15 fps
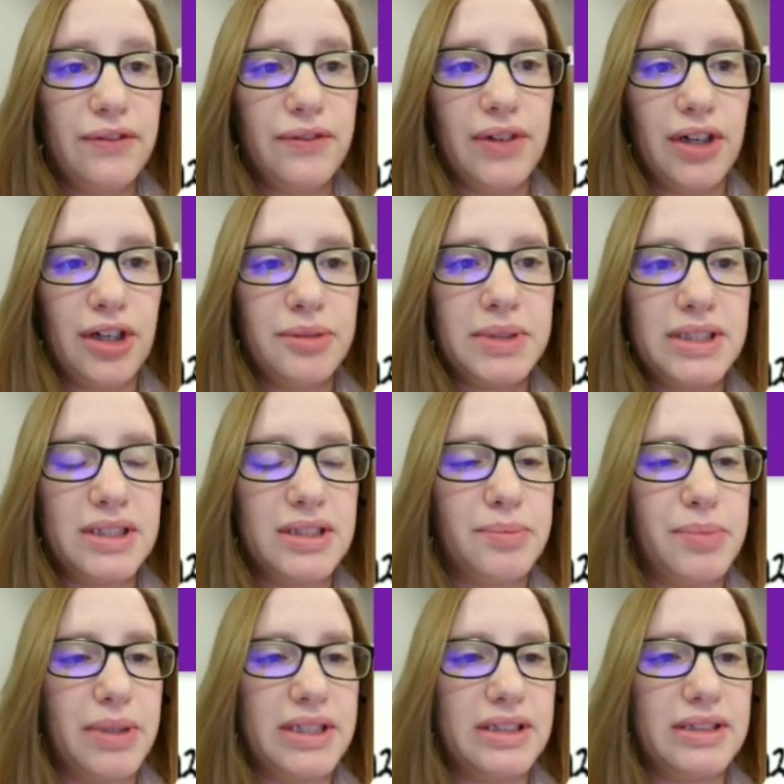verb. This
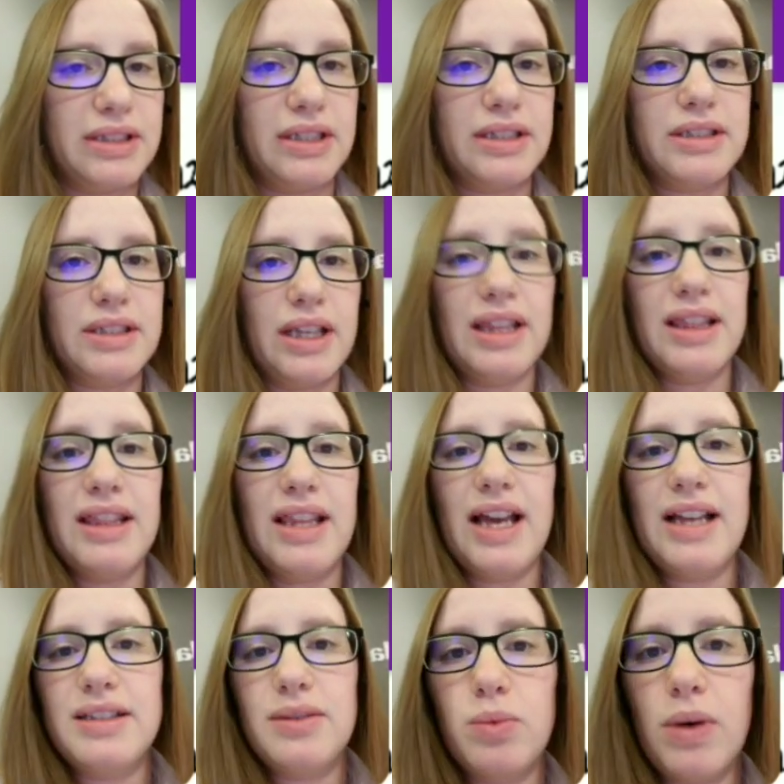is present tense, and
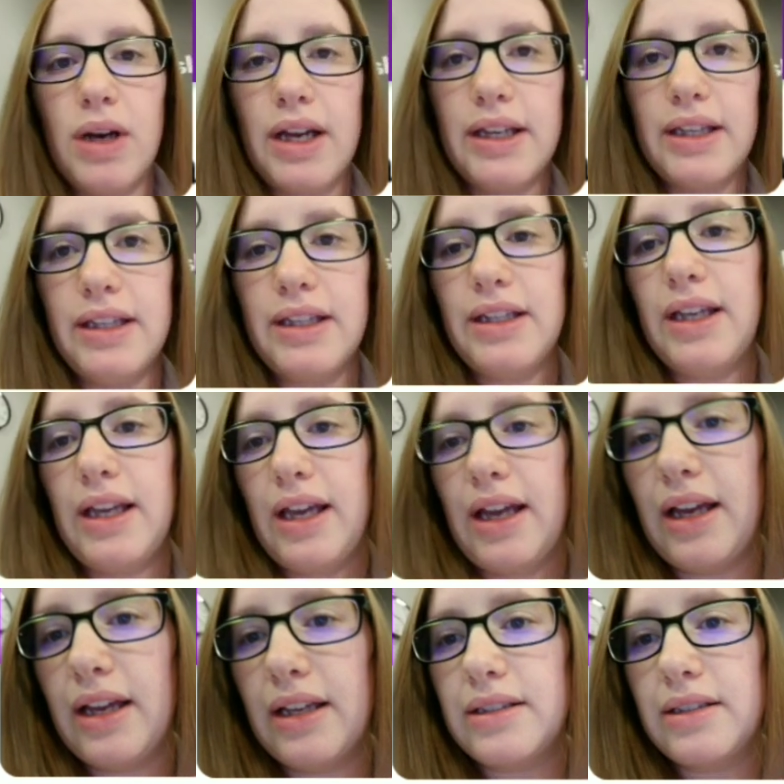that's why it
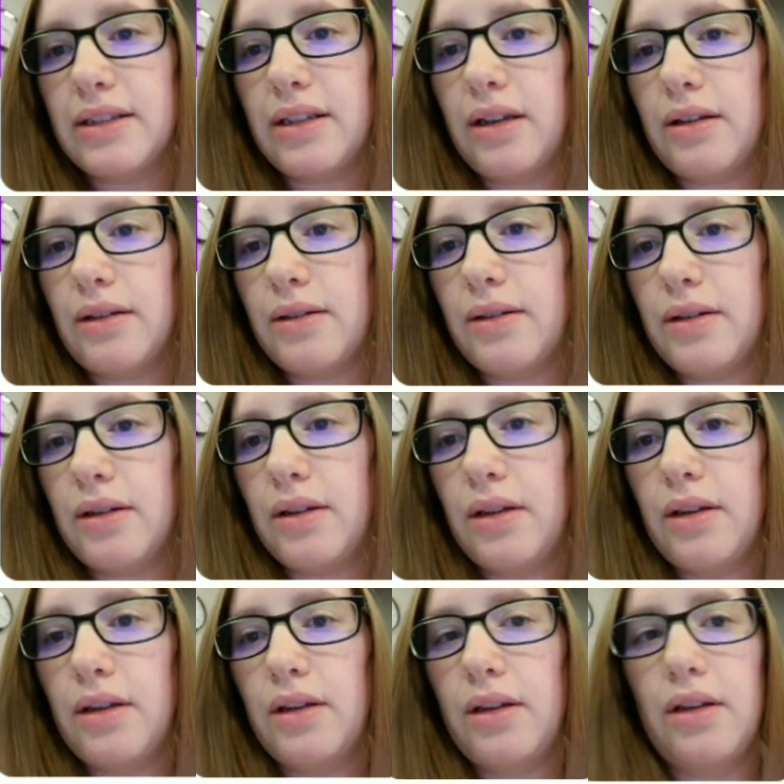has
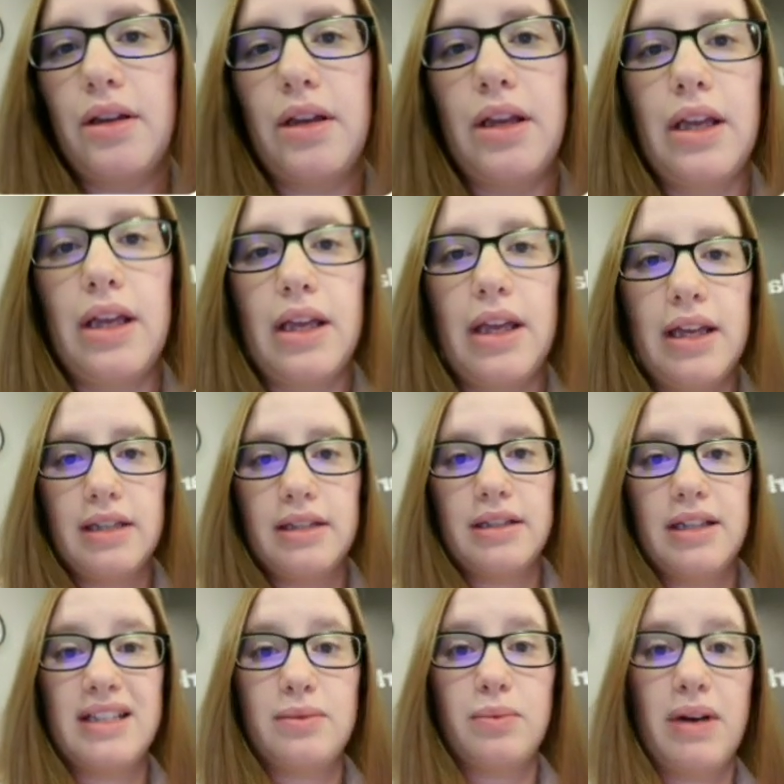
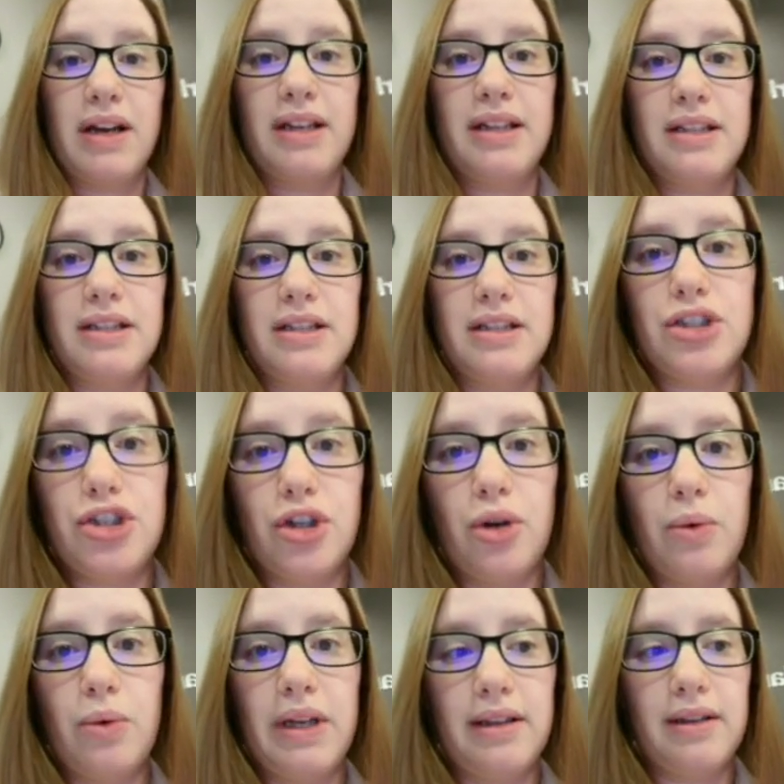that's why it's
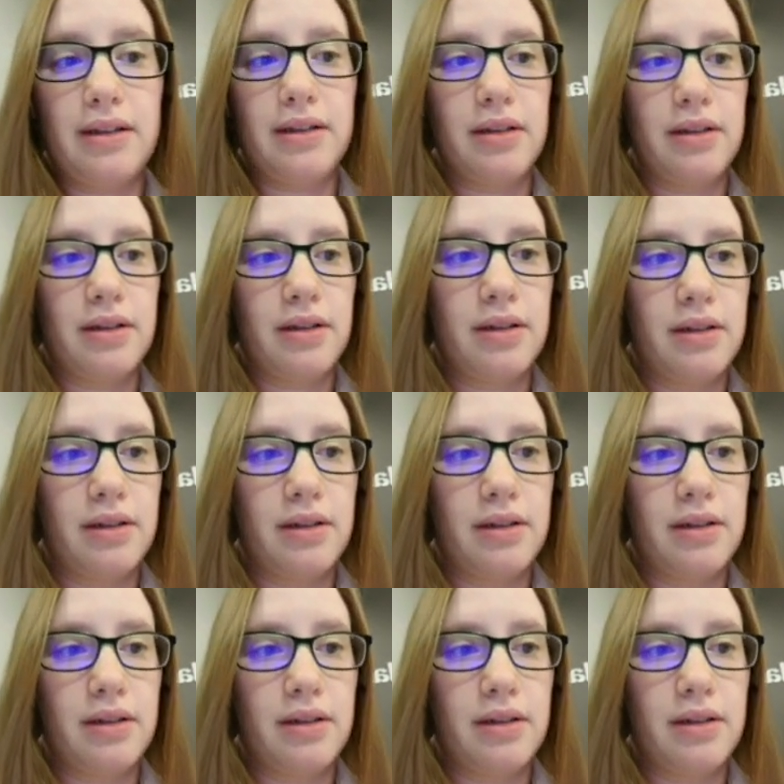showing